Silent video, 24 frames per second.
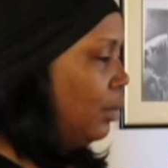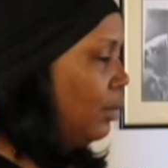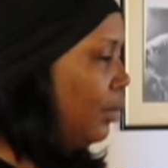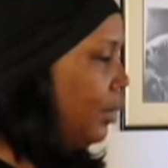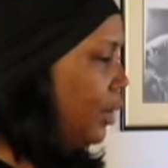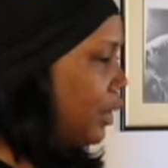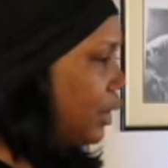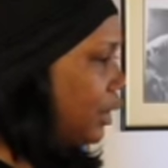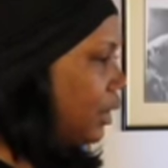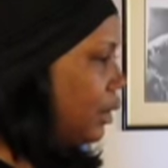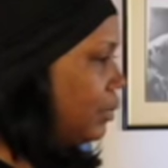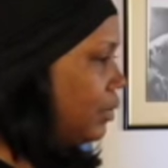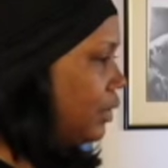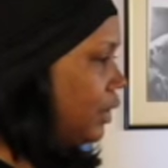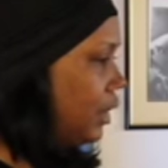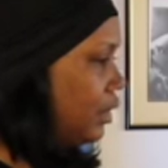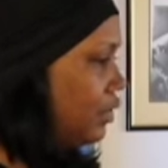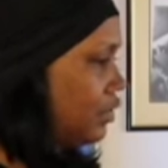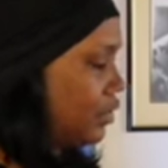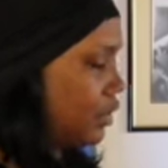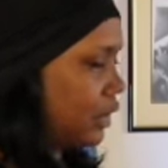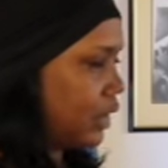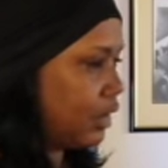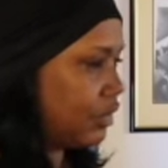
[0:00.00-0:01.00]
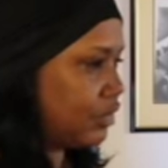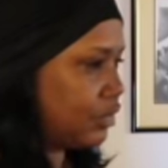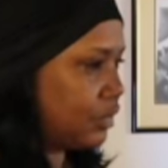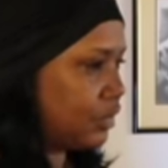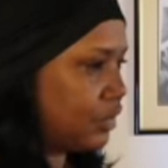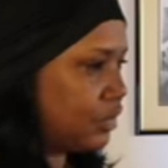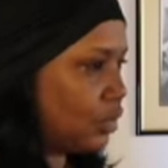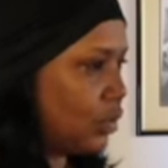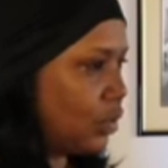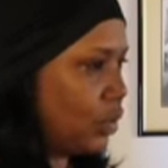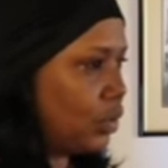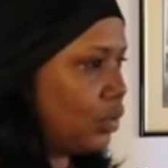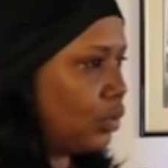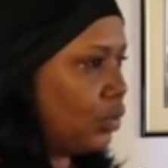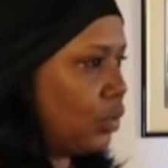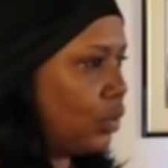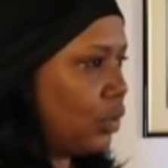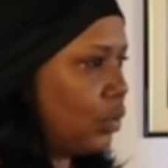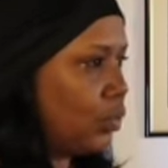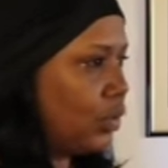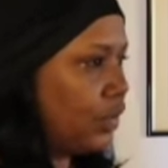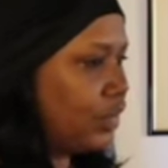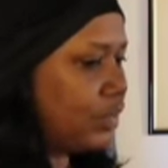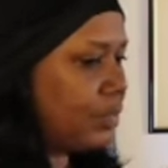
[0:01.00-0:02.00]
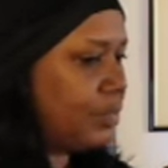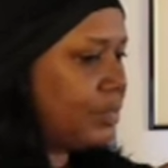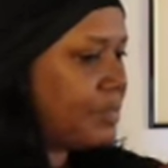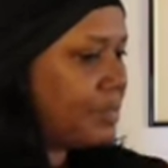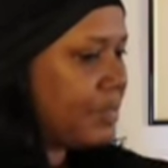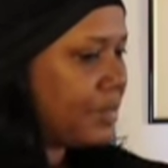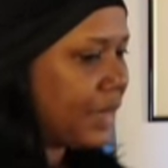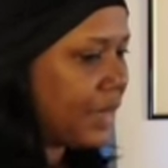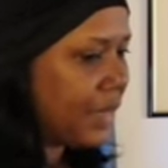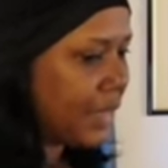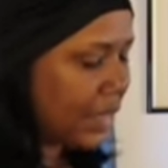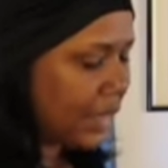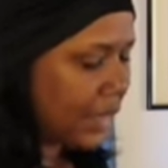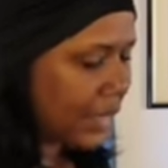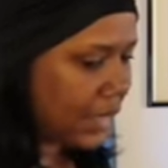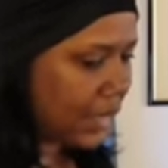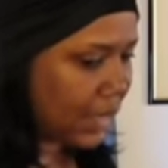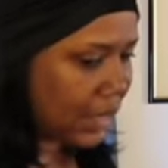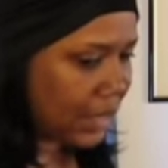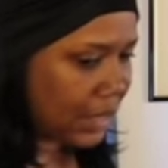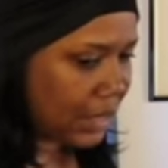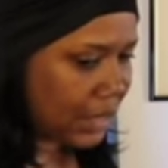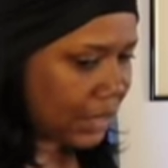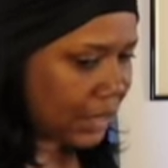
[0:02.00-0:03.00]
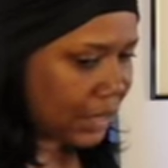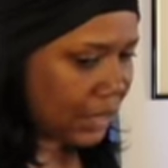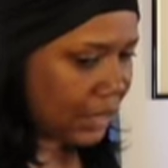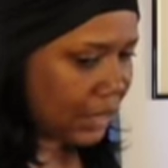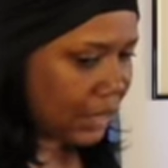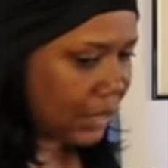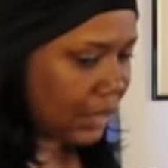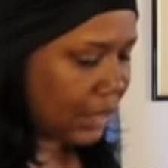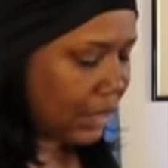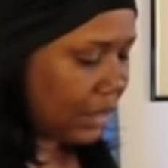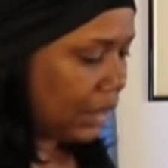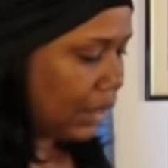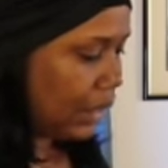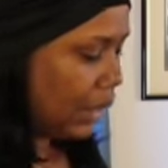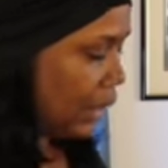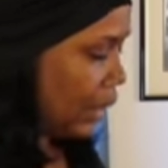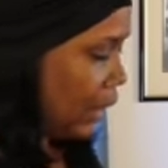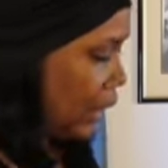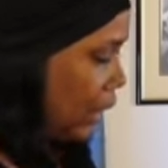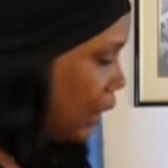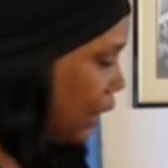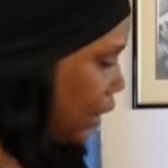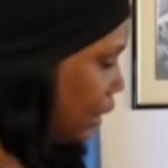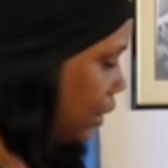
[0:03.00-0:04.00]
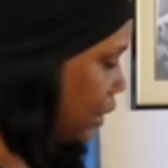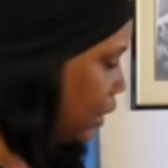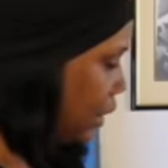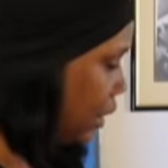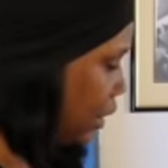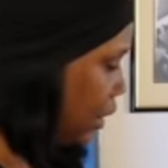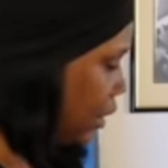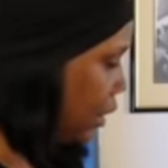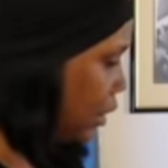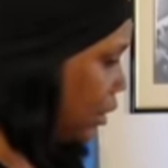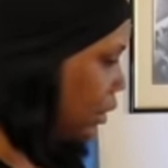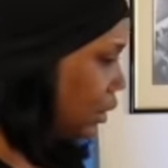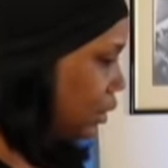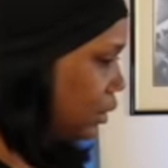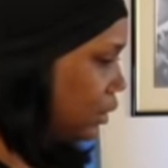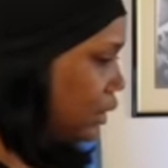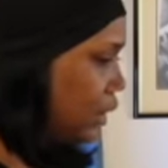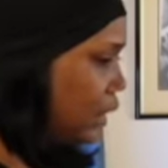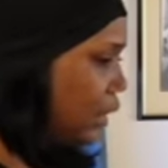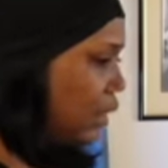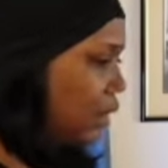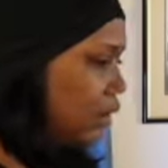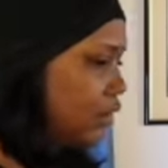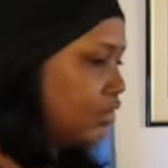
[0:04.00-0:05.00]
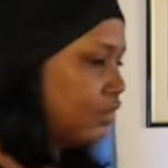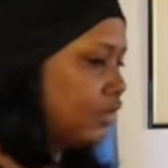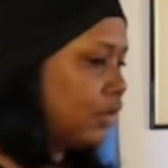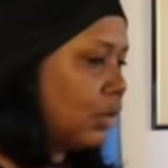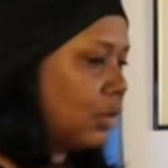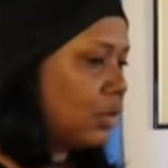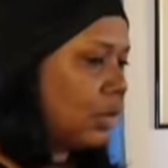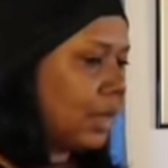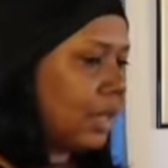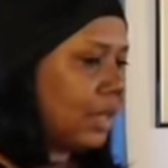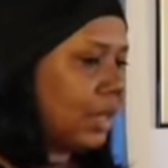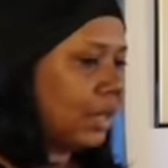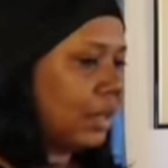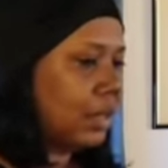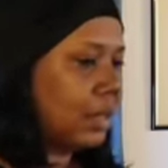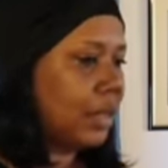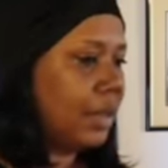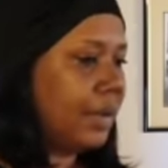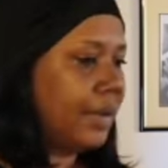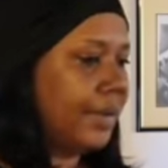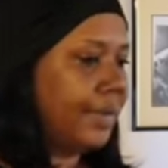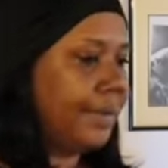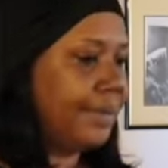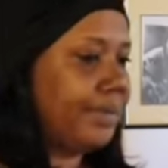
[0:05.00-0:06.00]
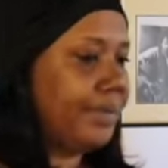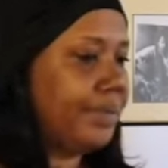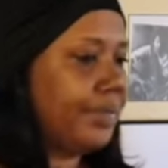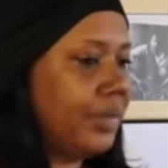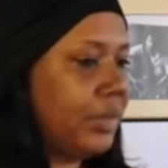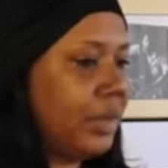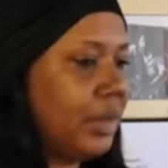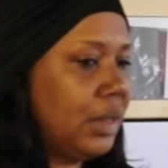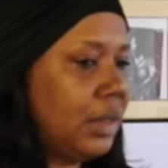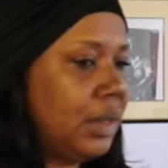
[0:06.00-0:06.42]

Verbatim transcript: but um yeah so that's what's going on with me and uh yeah so i'll um